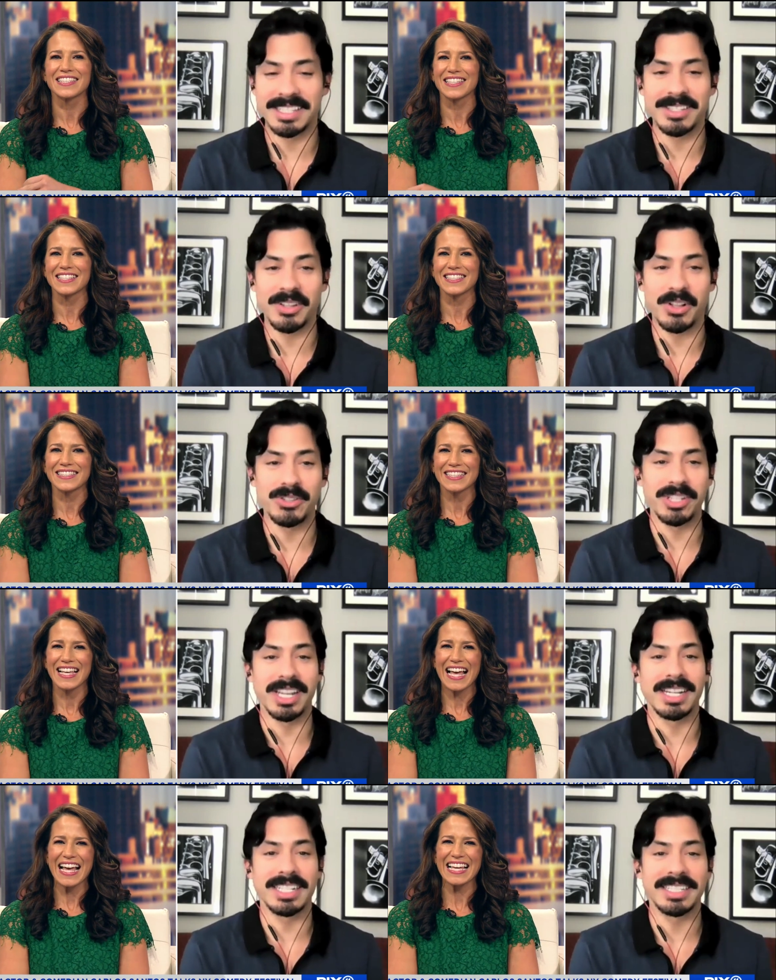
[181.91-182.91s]
Speaker 1: this is all
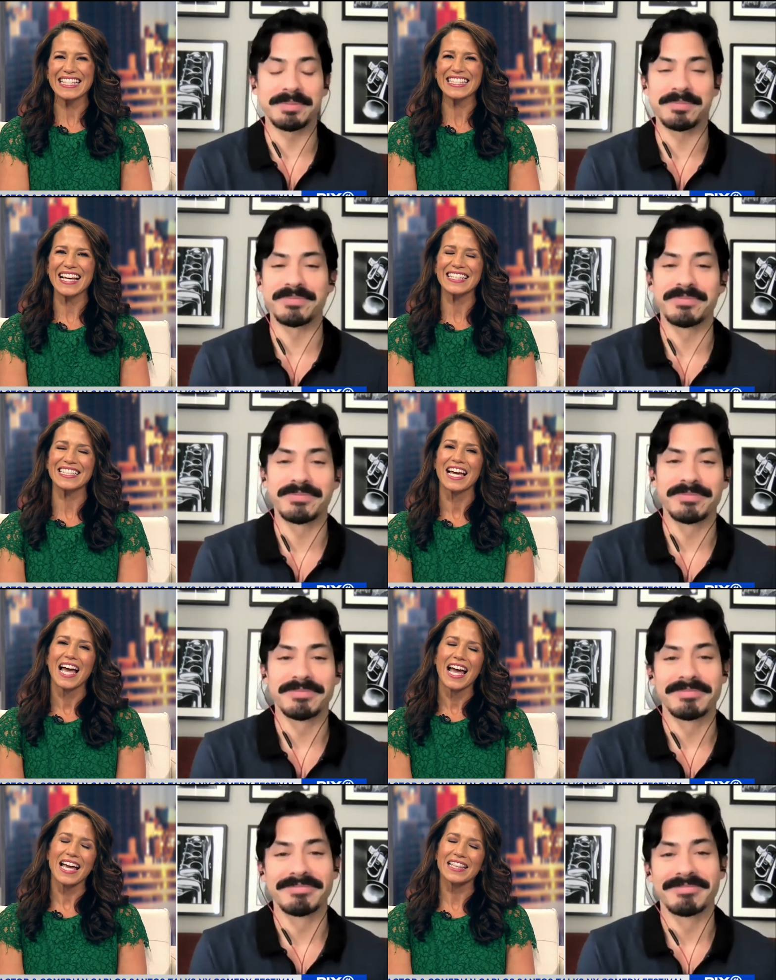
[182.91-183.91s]
genetic. Exactly.
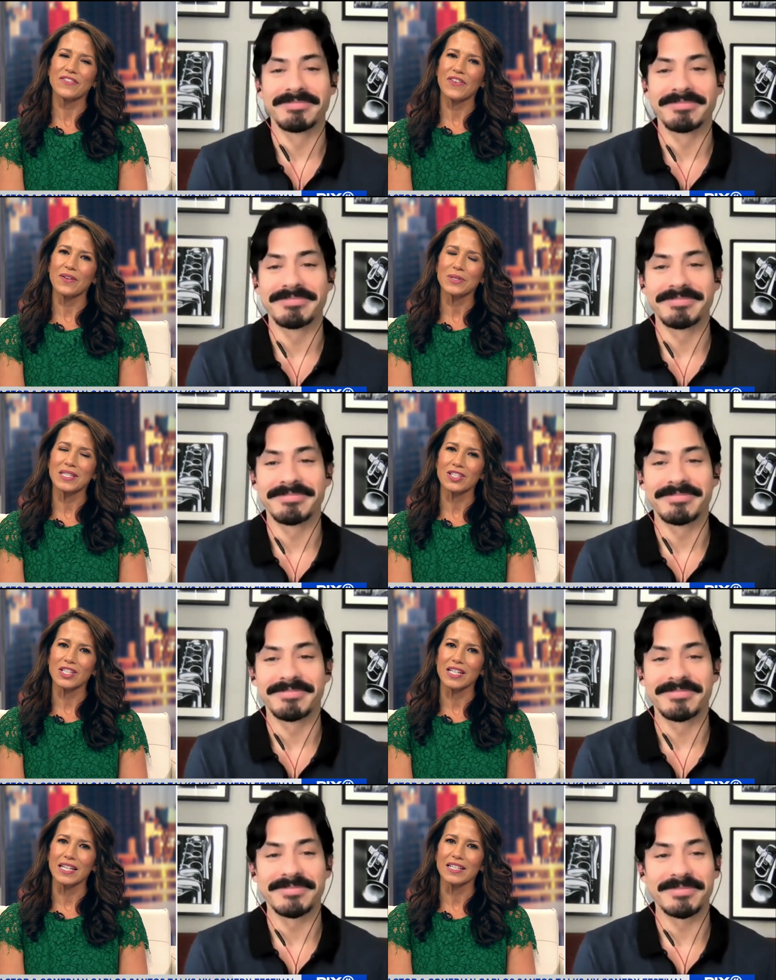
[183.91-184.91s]
Gentefied was
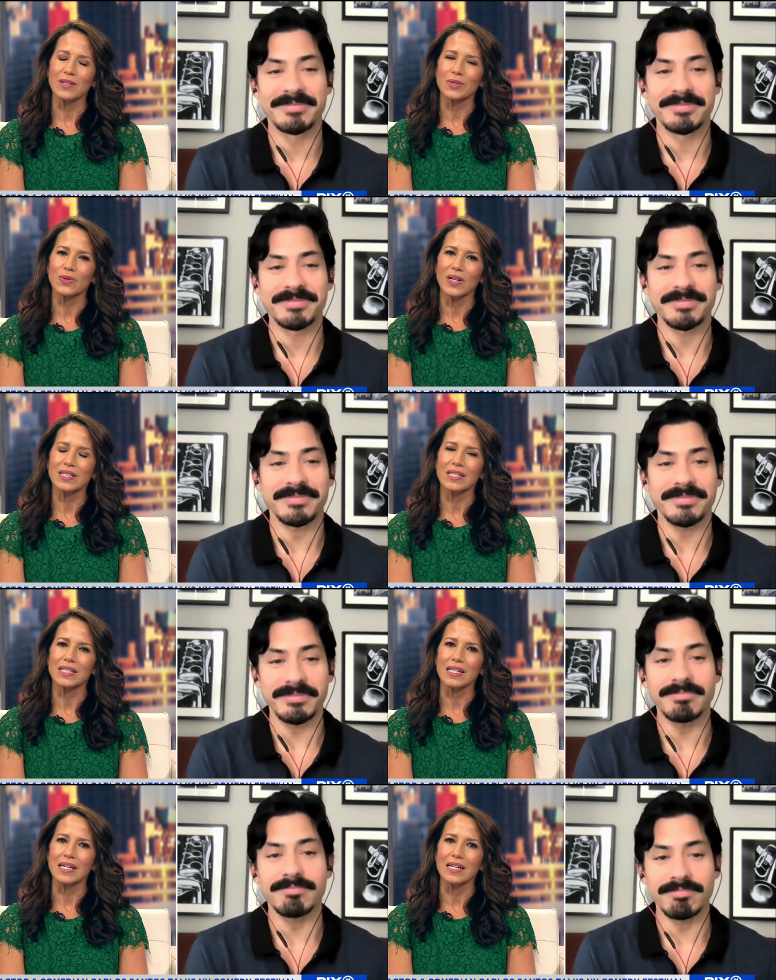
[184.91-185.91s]
such a hit. It was great to
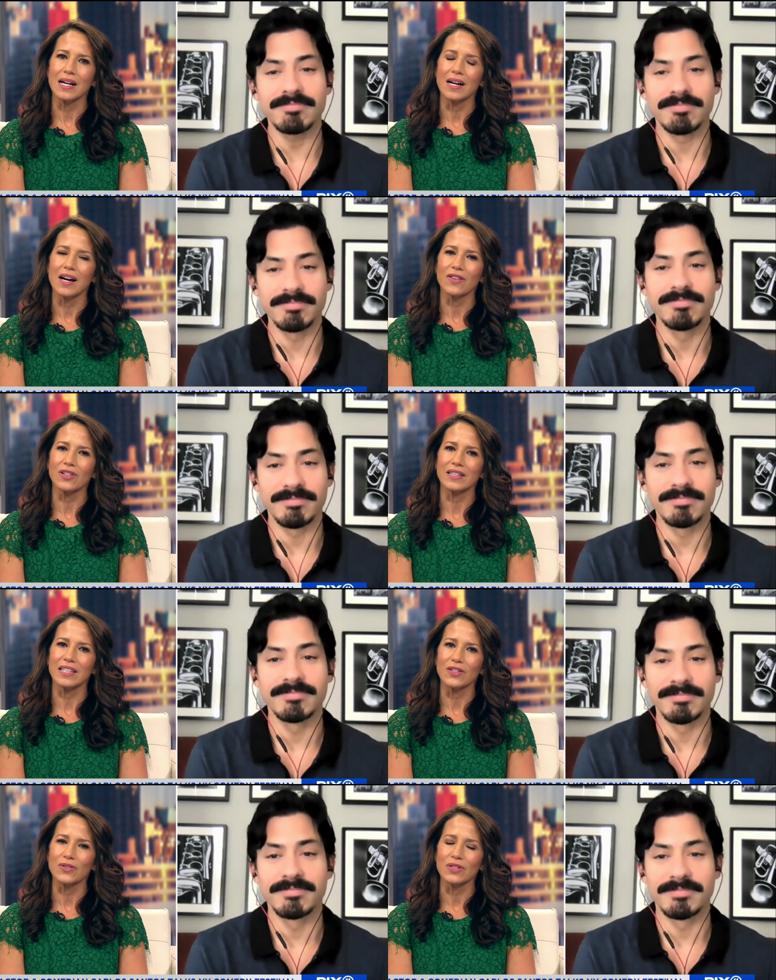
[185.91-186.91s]
see other
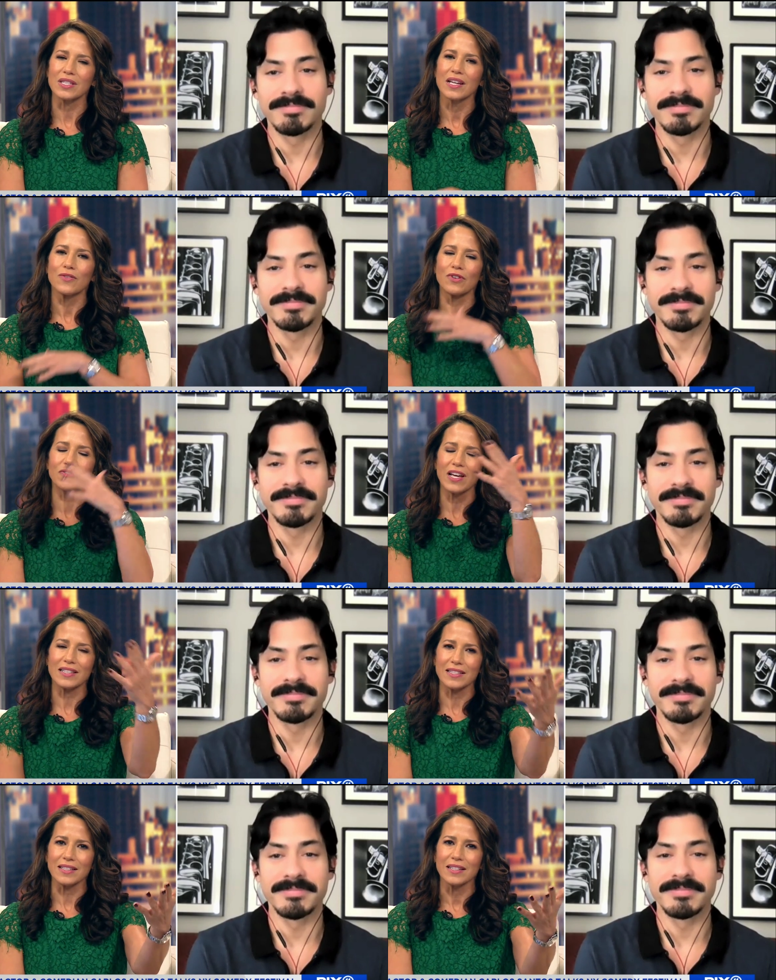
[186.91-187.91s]
Latinos
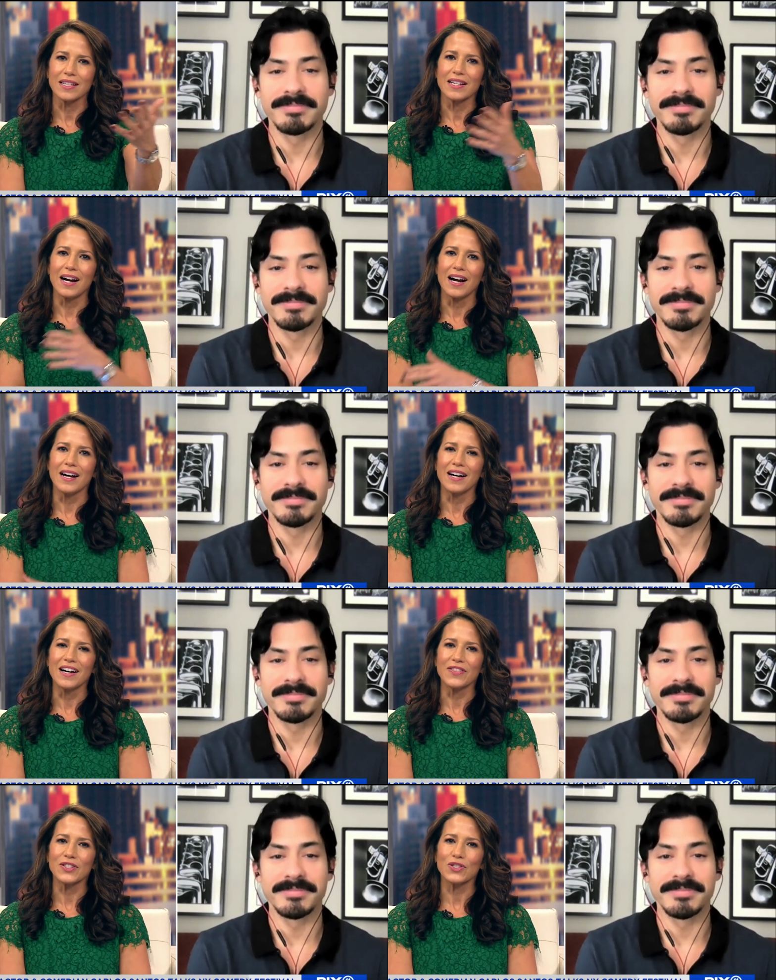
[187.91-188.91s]
reflected
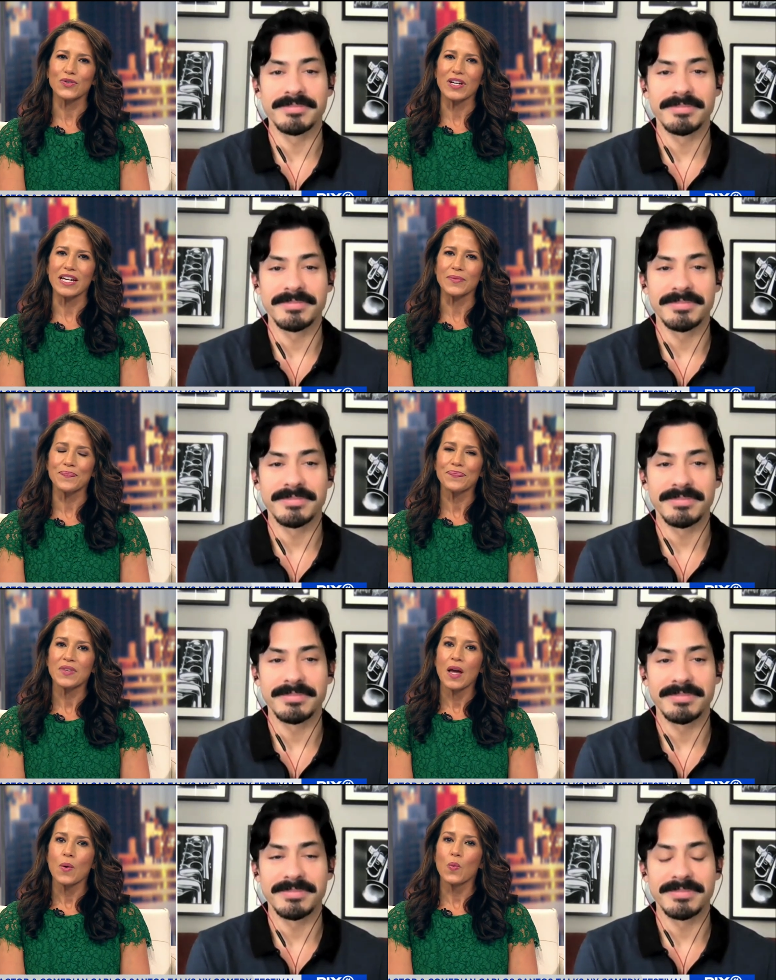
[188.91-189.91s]
on the screen.
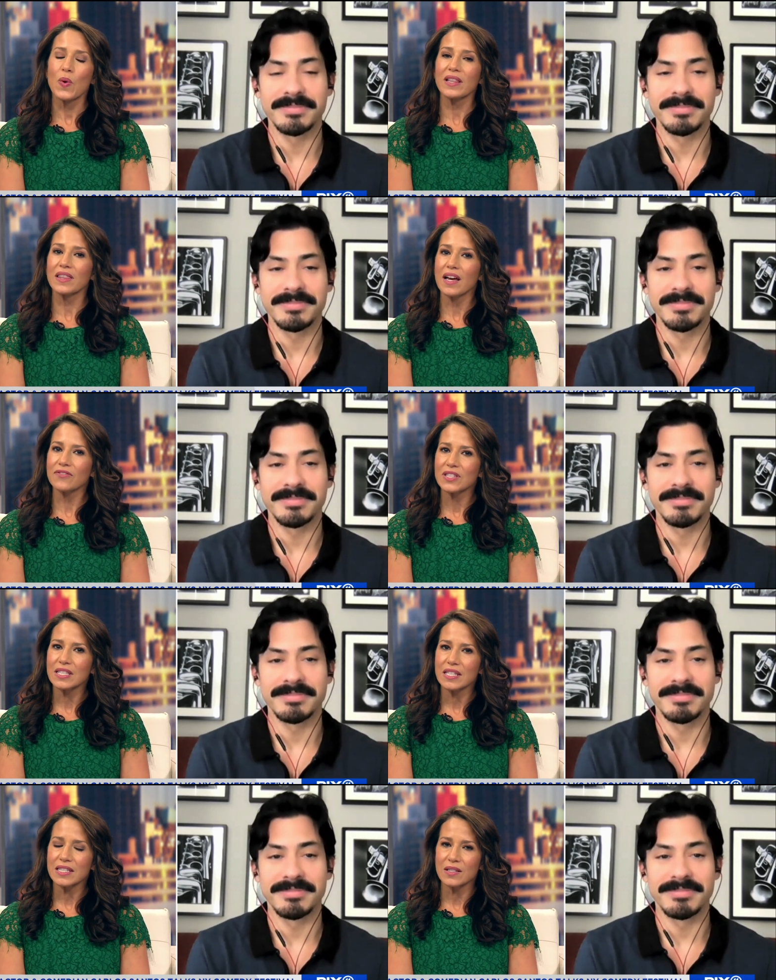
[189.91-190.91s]
We left
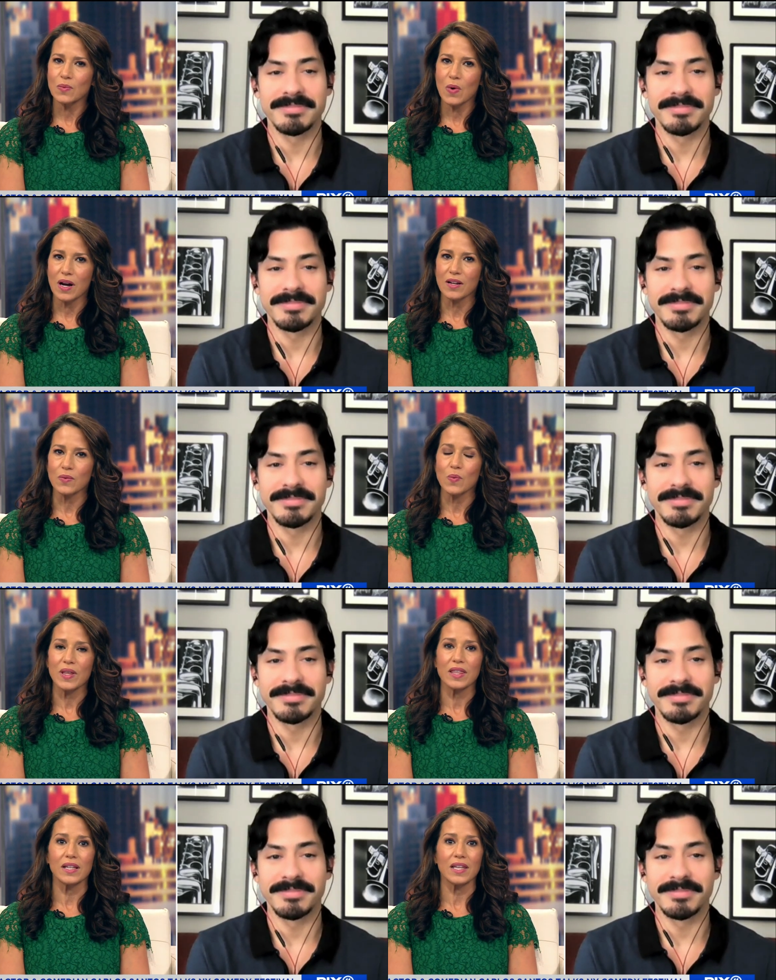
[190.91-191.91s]
season 1
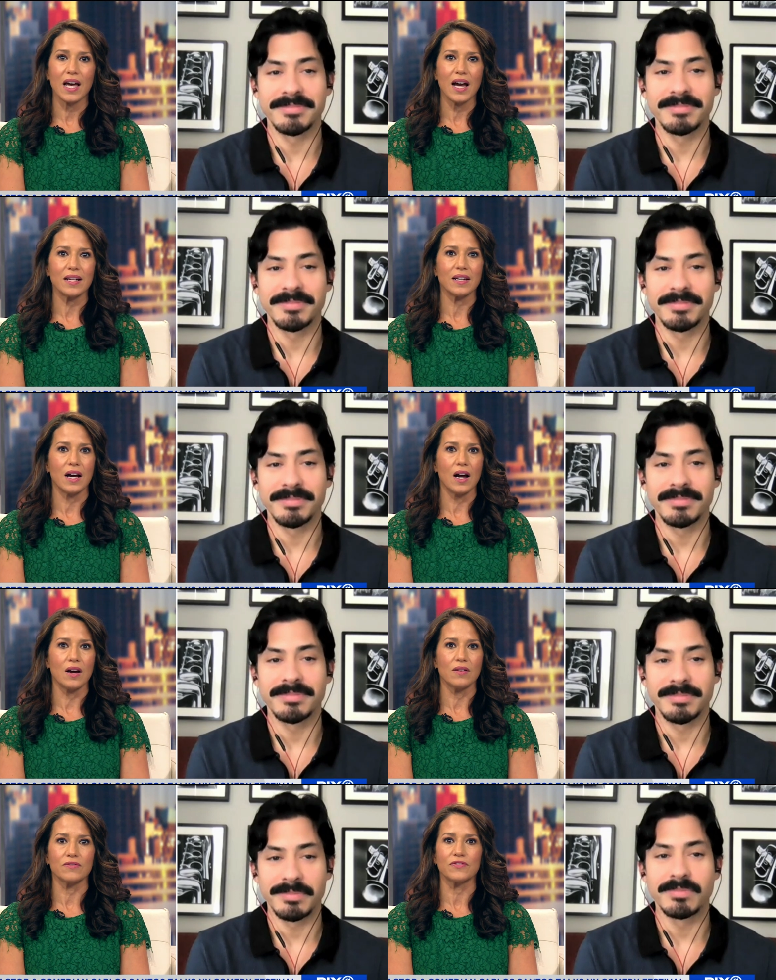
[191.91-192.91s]
with a lot
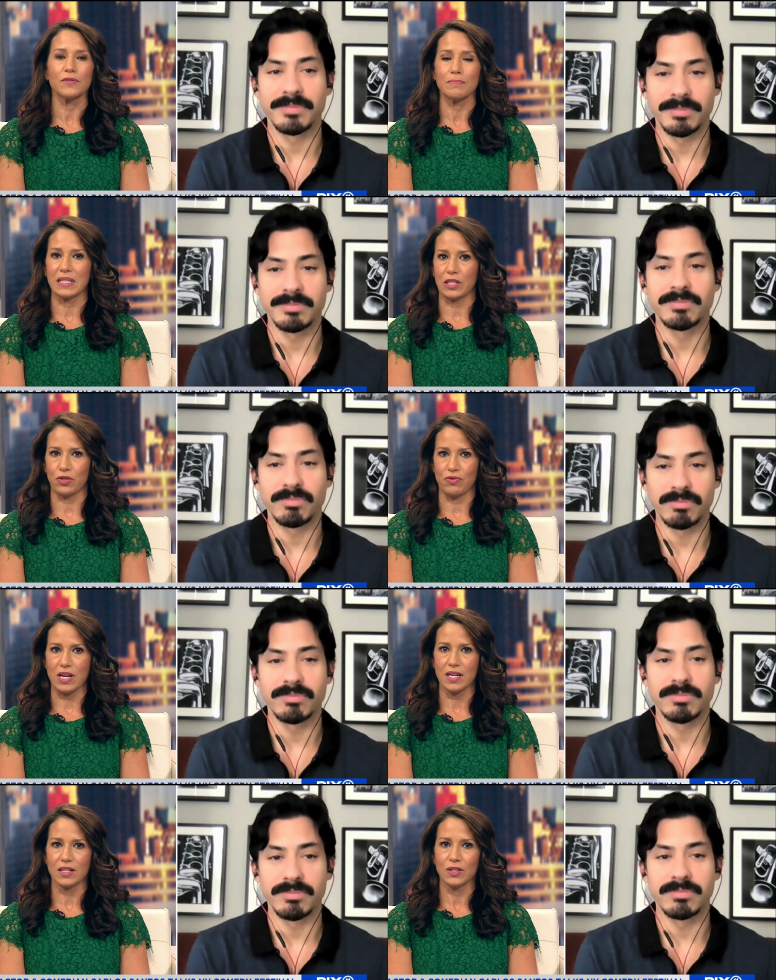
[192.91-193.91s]
of mystery.